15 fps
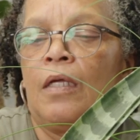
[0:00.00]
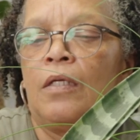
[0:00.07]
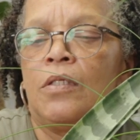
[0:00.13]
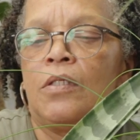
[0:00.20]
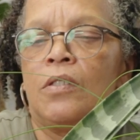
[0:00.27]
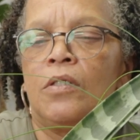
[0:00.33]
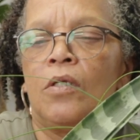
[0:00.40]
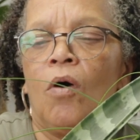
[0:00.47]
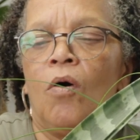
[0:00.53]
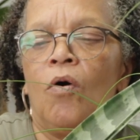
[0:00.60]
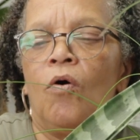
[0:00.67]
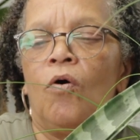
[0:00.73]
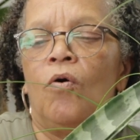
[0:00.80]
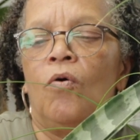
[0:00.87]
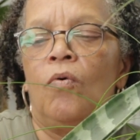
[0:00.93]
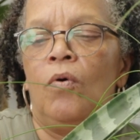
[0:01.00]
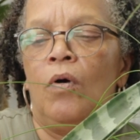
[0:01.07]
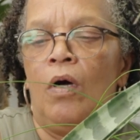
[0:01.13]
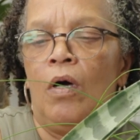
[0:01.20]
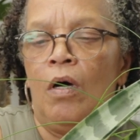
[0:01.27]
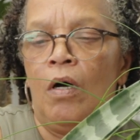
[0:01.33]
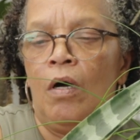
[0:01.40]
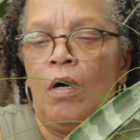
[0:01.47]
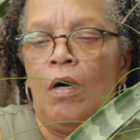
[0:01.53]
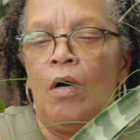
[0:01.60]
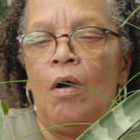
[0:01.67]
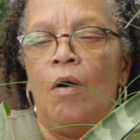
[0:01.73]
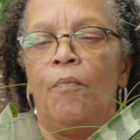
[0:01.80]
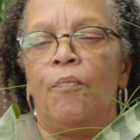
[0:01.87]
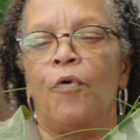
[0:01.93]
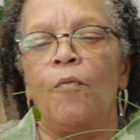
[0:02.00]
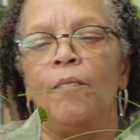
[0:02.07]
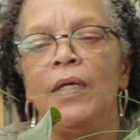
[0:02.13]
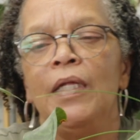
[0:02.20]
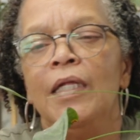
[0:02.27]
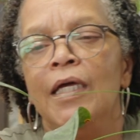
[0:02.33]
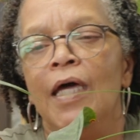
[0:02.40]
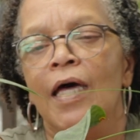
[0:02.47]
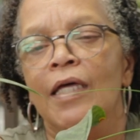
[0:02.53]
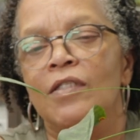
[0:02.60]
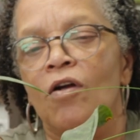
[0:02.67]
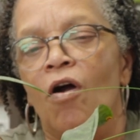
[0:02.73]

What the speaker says: So bromeliads